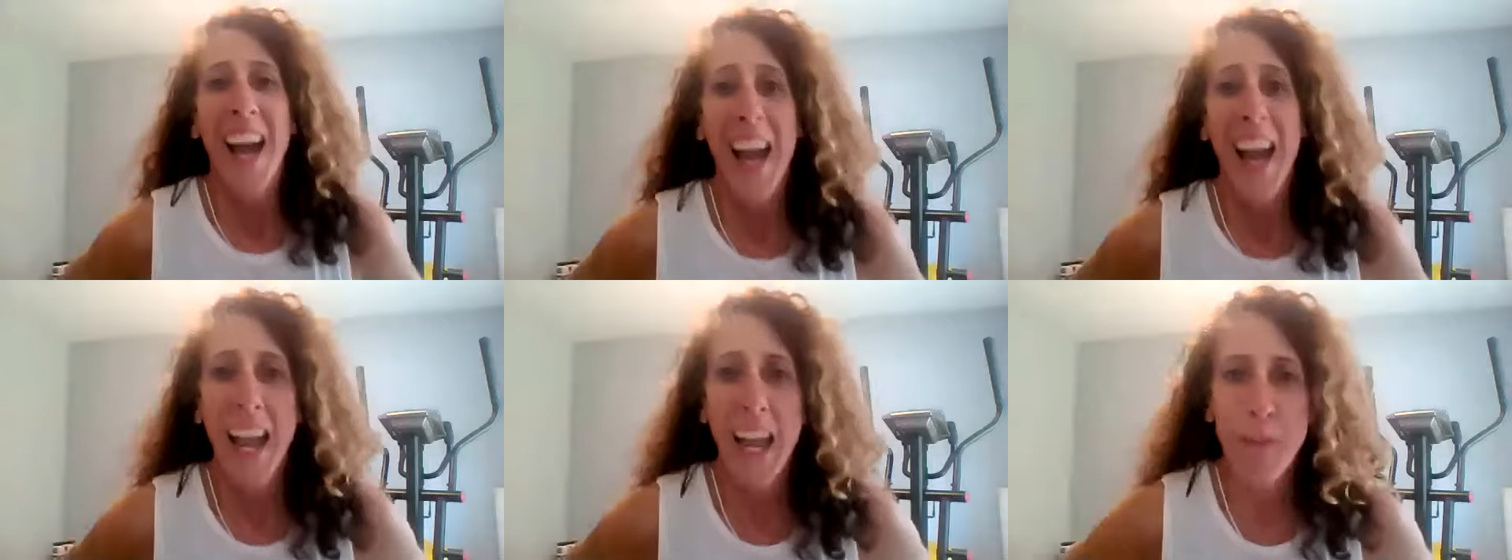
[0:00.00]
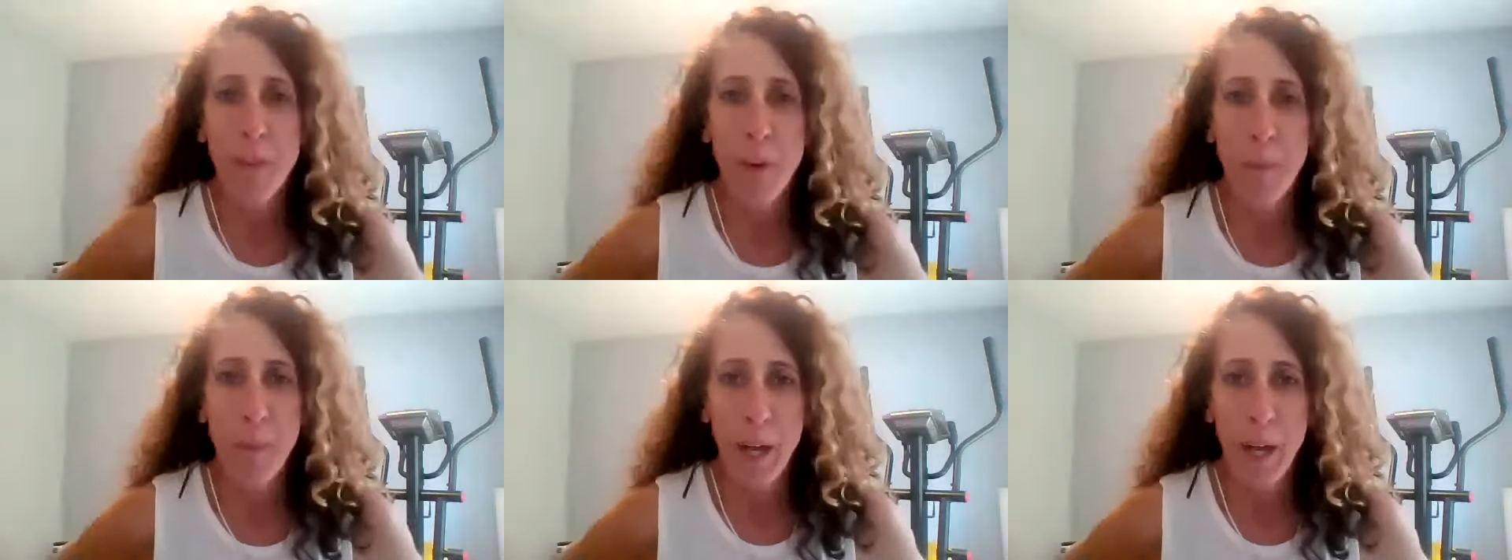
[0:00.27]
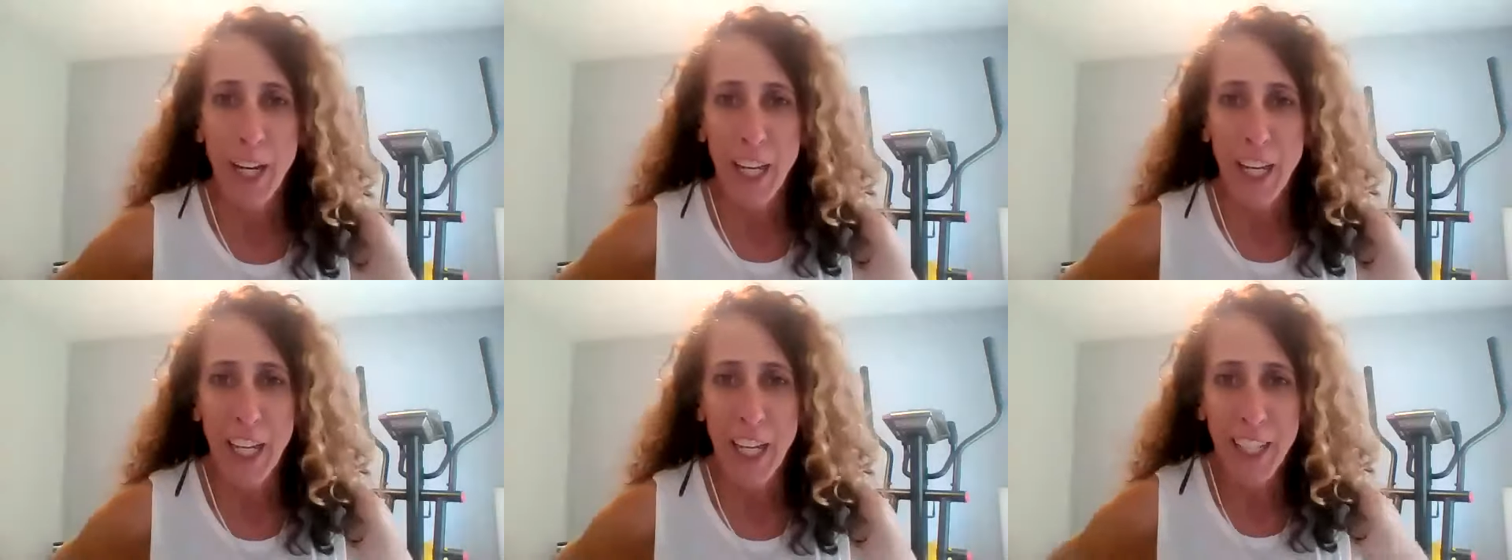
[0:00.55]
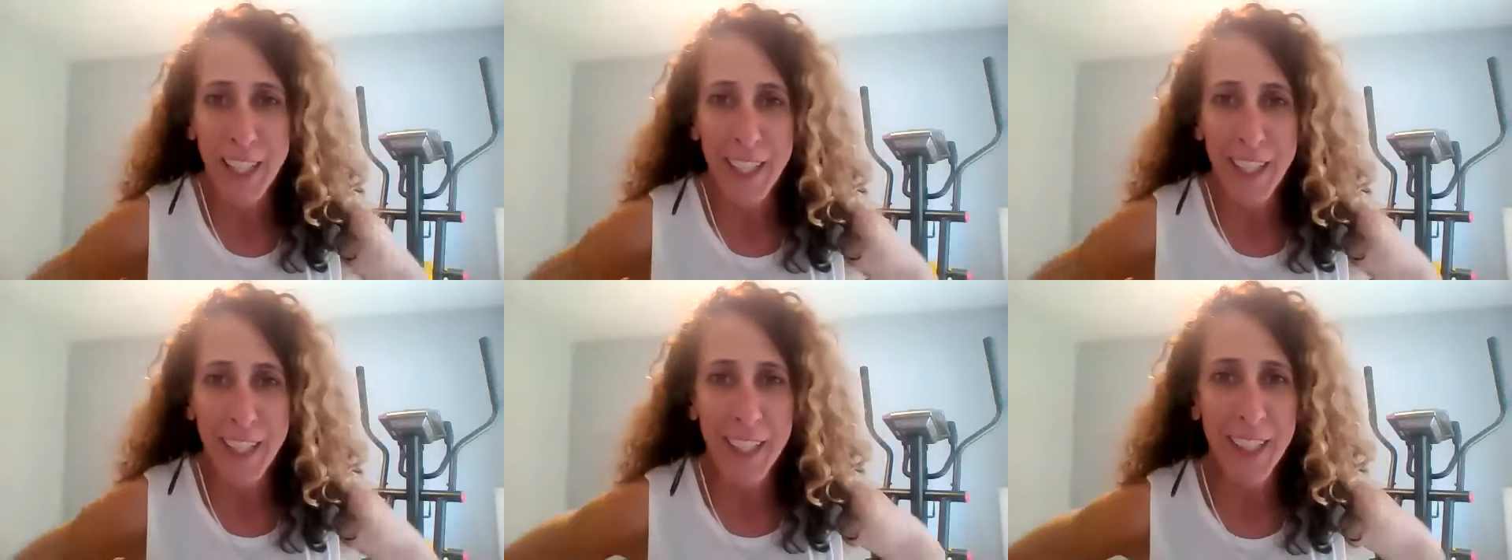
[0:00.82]
Hi,
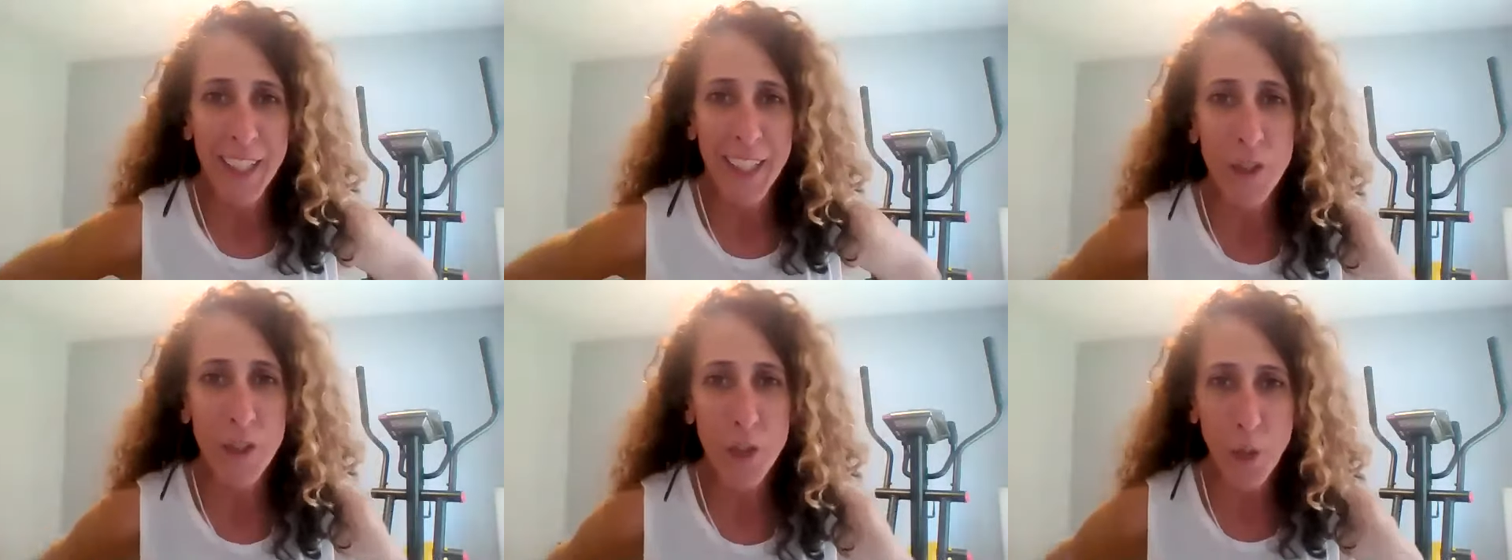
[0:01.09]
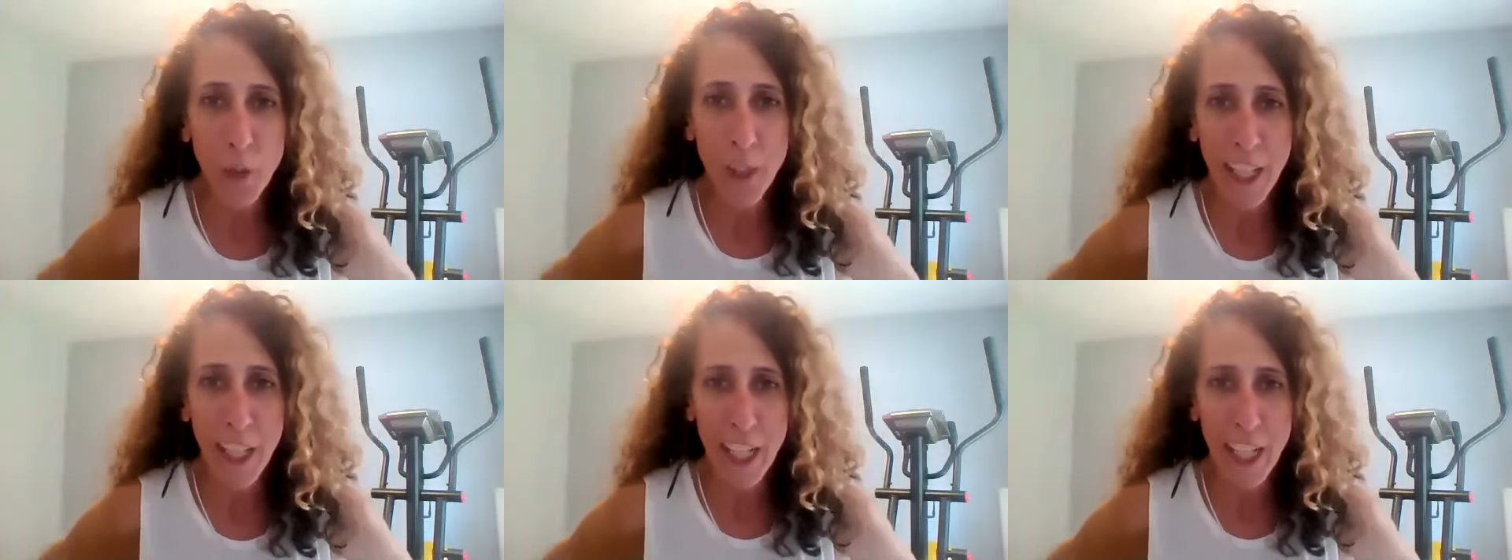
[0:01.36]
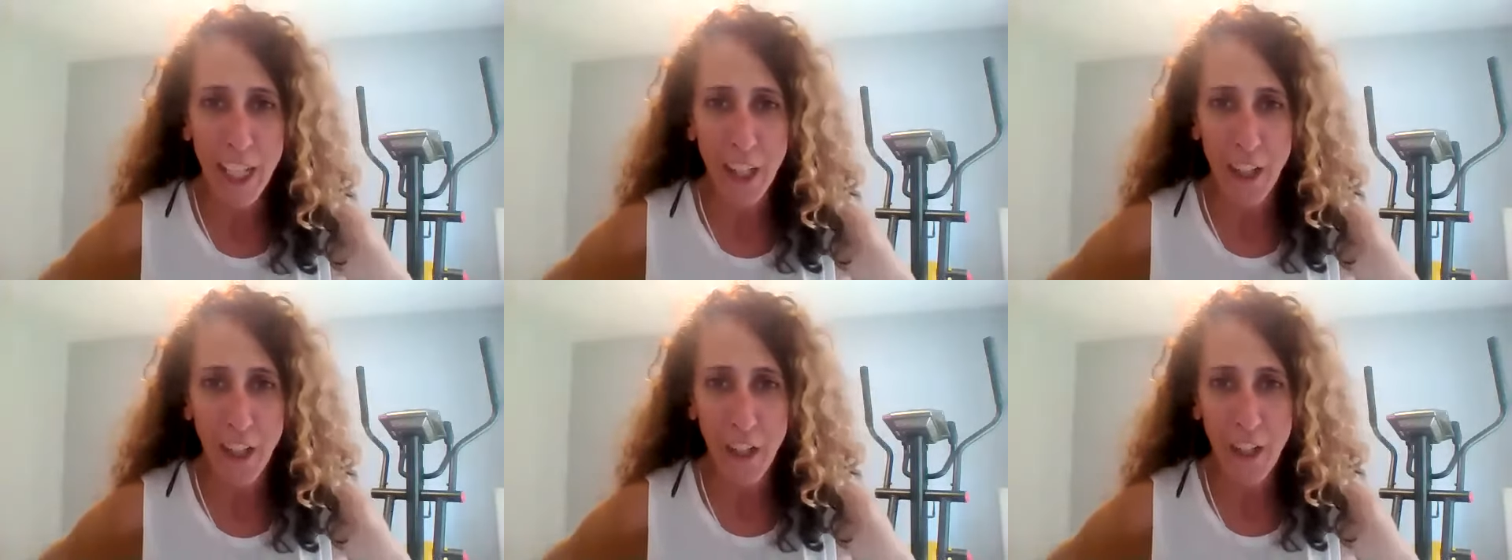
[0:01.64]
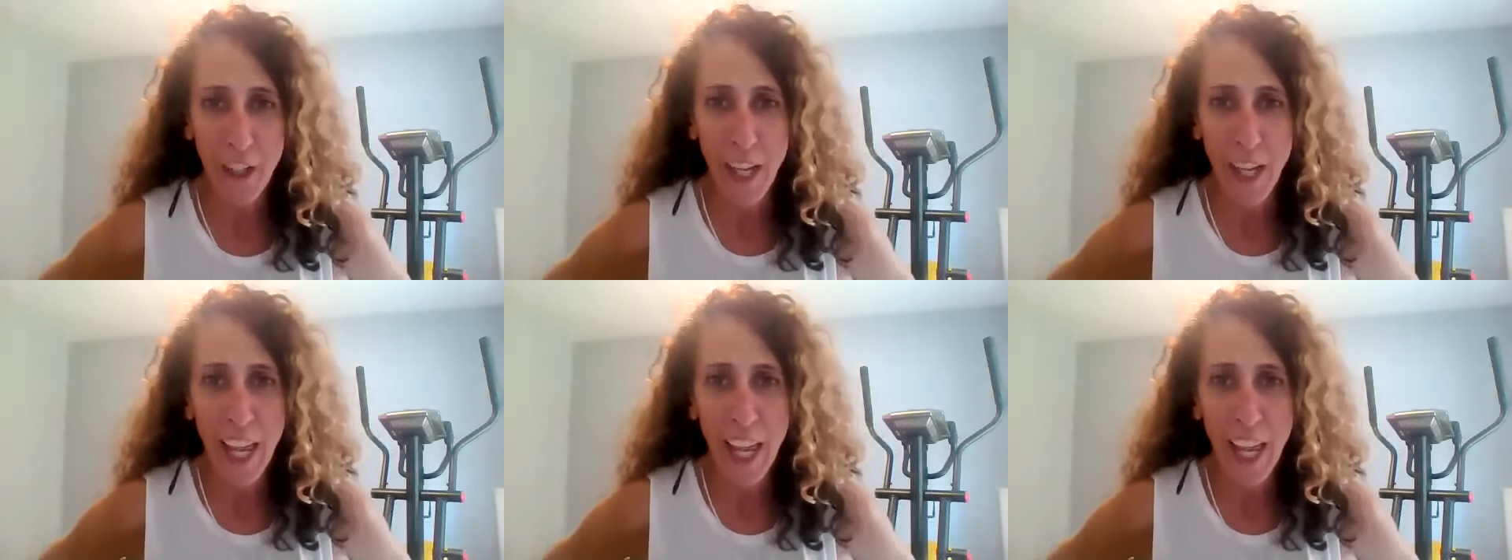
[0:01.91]
everybody. Julie
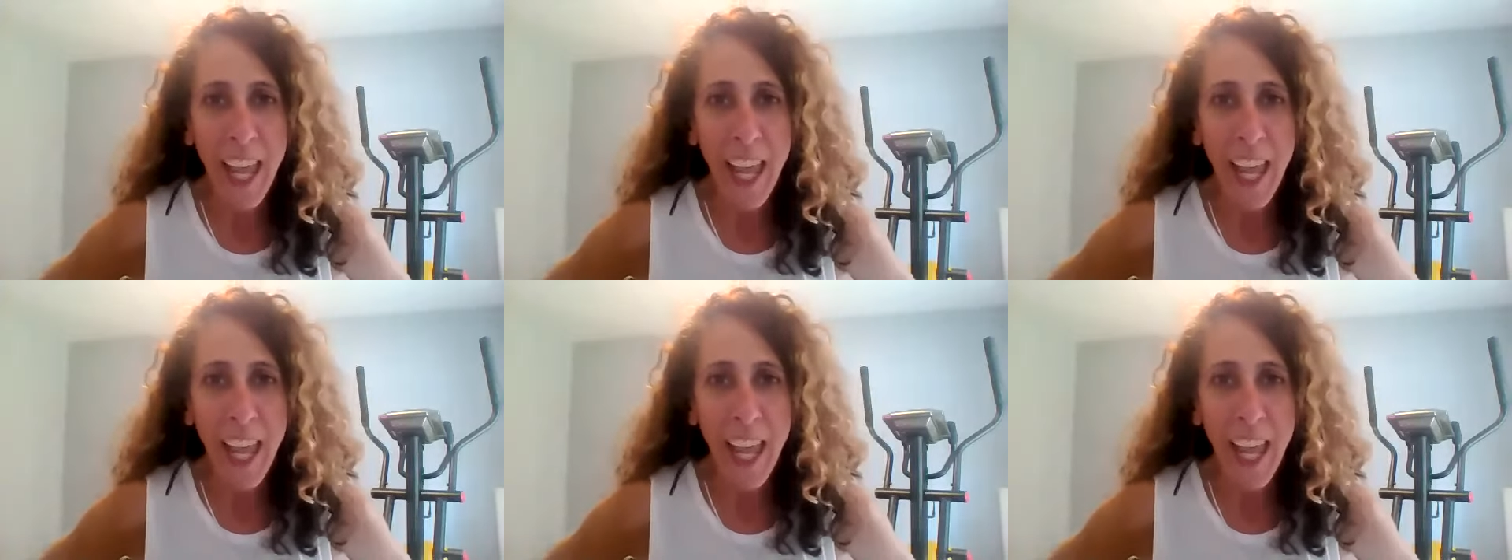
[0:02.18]
here.